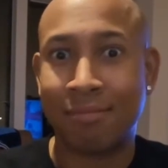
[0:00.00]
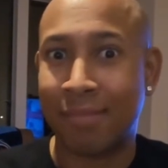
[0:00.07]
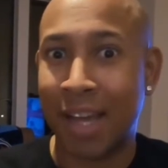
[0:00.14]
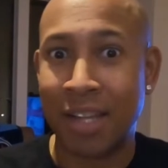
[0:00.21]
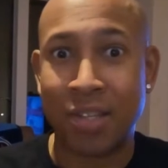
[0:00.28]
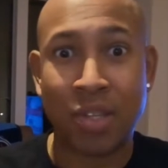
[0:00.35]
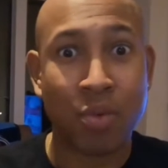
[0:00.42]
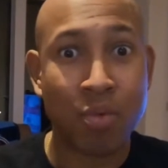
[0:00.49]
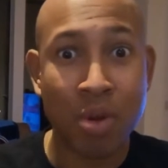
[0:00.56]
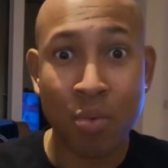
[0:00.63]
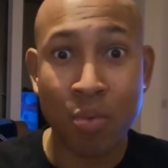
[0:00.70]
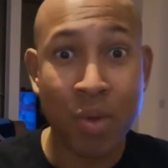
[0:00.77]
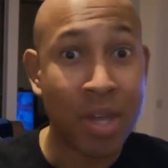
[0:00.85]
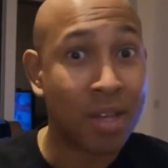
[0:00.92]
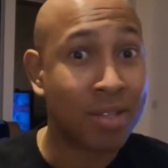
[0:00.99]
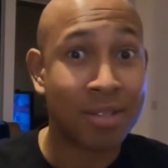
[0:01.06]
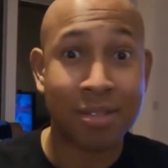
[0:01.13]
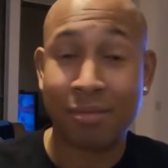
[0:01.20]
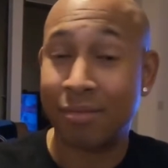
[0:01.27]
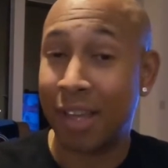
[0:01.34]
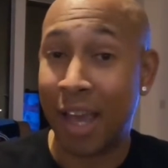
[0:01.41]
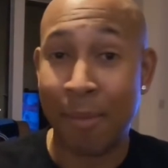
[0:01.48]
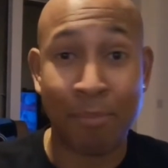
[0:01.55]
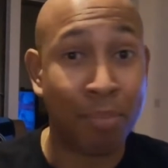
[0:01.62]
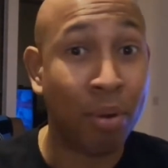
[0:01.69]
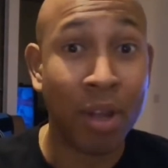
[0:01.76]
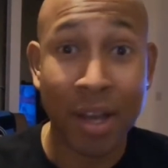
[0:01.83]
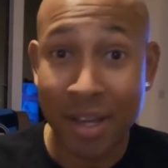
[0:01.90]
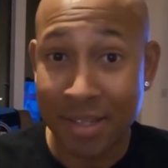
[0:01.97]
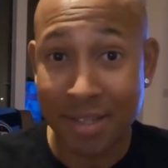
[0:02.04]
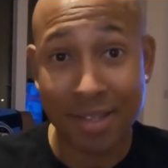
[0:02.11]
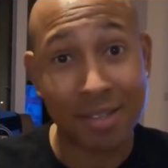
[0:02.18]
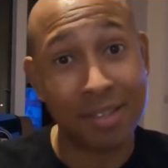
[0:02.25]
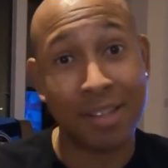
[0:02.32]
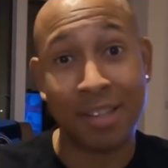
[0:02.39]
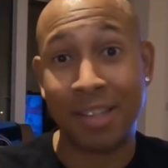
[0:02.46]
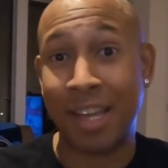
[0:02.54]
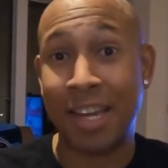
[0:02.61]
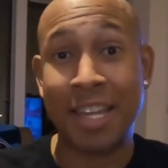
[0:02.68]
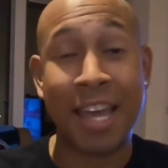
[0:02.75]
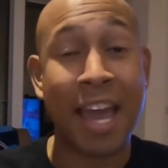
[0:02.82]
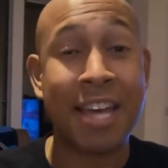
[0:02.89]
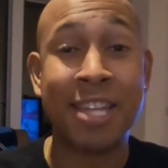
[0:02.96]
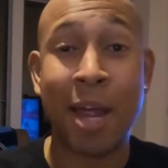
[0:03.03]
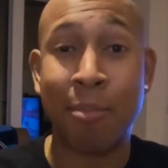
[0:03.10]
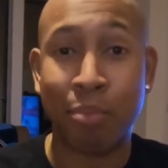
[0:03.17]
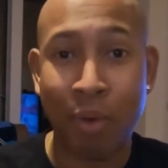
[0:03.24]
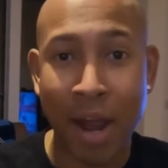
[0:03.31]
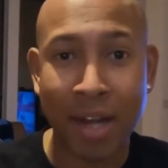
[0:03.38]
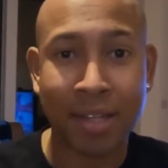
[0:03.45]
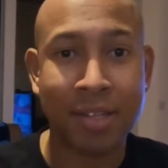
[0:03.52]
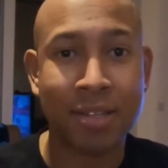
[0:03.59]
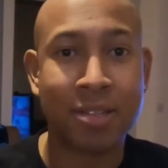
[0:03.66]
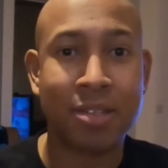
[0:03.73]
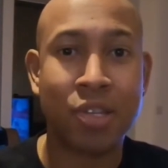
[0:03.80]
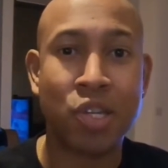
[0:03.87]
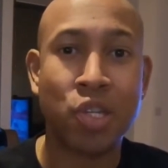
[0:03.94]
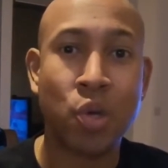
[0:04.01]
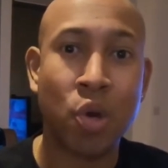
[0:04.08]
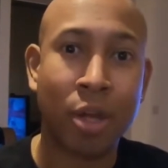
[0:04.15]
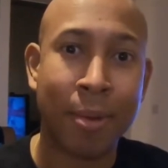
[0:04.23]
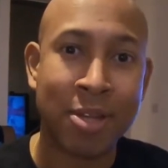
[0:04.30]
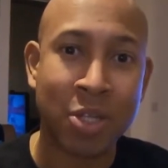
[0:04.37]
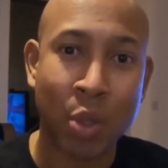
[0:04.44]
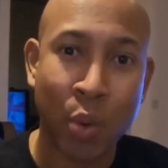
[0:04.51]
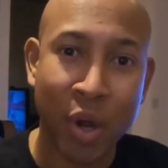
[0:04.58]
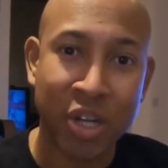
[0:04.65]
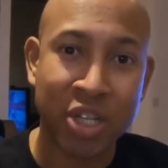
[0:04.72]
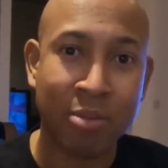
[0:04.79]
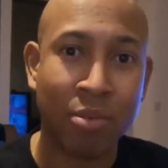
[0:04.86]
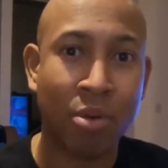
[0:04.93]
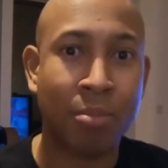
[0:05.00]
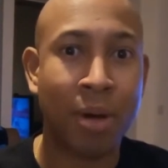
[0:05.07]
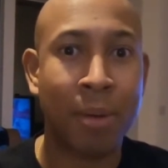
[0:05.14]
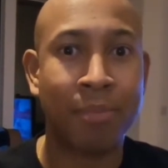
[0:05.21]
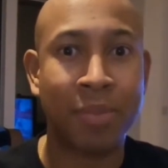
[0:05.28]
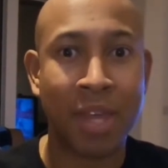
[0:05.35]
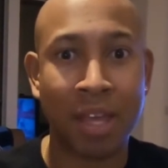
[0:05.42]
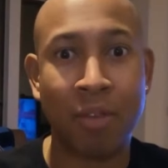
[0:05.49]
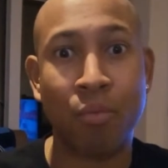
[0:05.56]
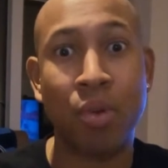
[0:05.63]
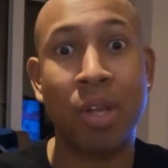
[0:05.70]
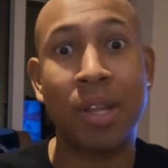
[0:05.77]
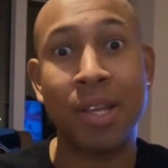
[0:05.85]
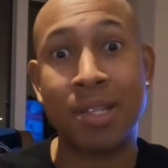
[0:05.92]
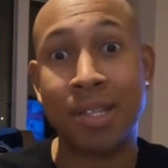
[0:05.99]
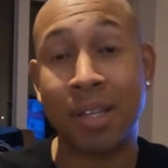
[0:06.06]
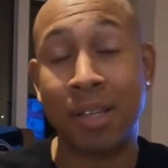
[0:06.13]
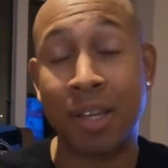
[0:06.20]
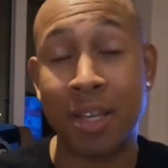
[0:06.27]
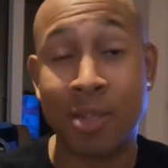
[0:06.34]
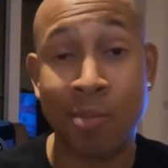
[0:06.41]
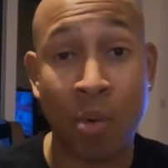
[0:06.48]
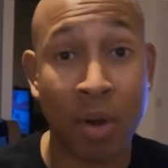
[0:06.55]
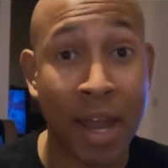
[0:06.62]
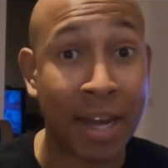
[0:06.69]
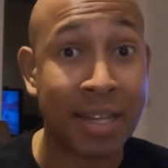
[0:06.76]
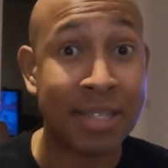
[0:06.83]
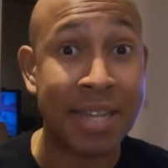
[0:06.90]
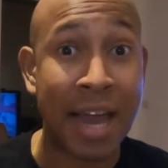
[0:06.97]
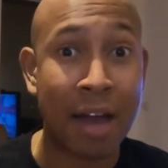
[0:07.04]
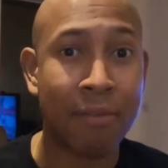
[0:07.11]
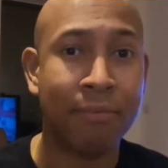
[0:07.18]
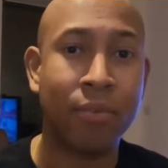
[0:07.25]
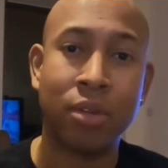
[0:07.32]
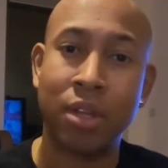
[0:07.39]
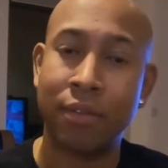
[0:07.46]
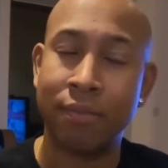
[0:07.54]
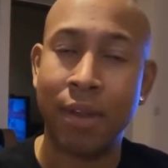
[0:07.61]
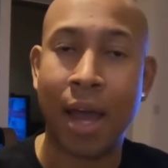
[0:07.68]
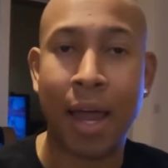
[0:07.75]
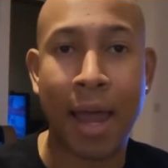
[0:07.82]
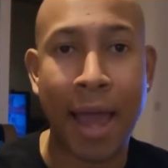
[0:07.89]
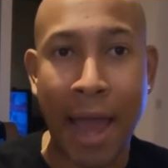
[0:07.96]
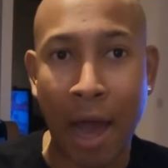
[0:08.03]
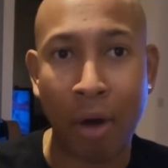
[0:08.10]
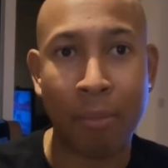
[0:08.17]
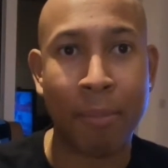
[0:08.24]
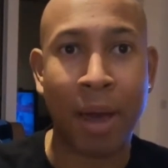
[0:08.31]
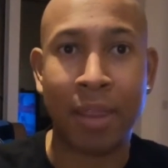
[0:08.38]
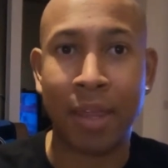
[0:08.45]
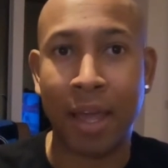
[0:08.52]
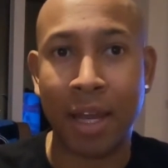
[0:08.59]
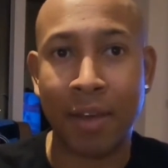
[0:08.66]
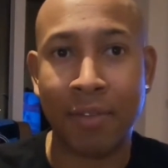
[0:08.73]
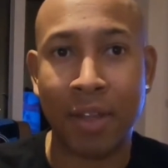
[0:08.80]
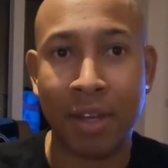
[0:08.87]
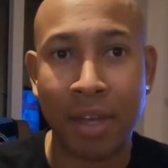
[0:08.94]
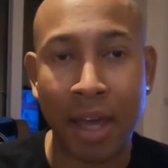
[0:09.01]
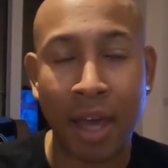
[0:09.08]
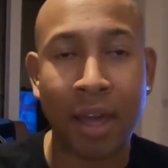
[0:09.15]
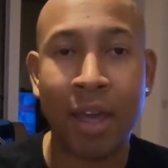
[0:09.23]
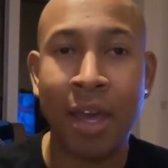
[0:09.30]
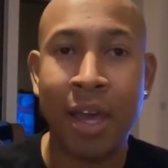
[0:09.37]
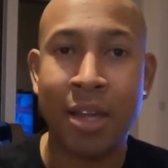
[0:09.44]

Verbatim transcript: That's three weeks plus that he has not practiced. They're showing him as questionable, but I'm thinking realistically is more like doubtful, if not out by the end of the day.